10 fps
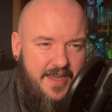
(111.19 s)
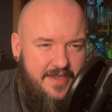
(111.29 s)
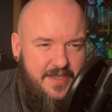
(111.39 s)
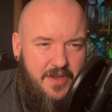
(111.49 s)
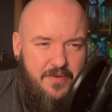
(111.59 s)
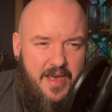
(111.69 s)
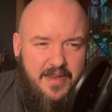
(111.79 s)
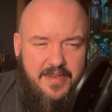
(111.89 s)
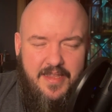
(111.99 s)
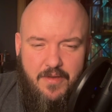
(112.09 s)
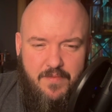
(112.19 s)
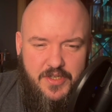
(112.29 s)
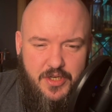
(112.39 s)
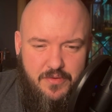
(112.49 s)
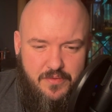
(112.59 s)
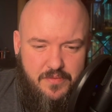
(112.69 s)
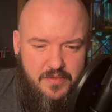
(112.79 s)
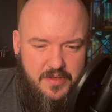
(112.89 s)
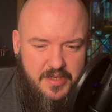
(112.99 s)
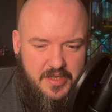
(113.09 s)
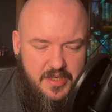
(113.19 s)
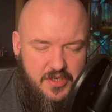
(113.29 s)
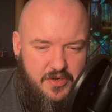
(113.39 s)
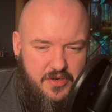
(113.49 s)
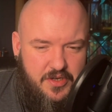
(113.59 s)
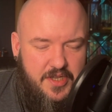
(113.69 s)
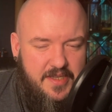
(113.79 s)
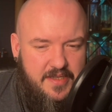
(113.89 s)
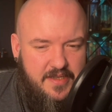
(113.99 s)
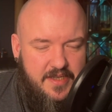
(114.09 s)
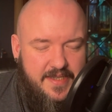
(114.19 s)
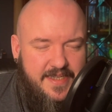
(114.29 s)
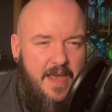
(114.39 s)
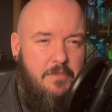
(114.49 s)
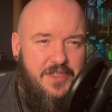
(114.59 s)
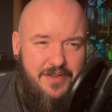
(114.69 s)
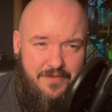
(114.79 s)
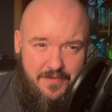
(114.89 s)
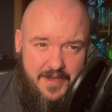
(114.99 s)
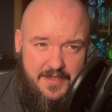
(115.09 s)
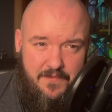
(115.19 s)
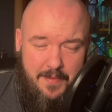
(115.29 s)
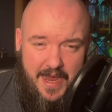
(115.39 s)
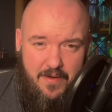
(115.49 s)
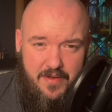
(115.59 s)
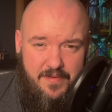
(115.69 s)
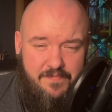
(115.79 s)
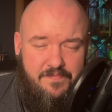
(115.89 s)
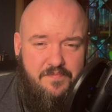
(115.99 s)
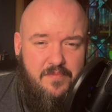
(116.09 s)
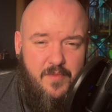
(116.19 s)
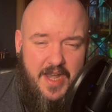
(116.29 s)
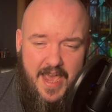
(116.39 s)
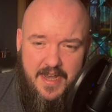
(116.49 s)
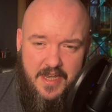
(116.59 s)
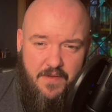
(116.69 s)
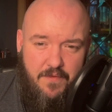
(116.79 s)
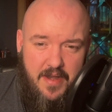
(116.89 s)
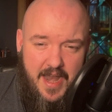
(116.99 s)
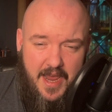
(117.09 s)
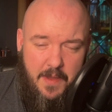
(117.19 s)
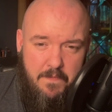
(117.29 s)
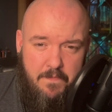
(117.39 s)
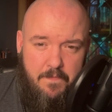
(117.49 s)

So, under the original con- conception of Rings of Power, when it had a different name,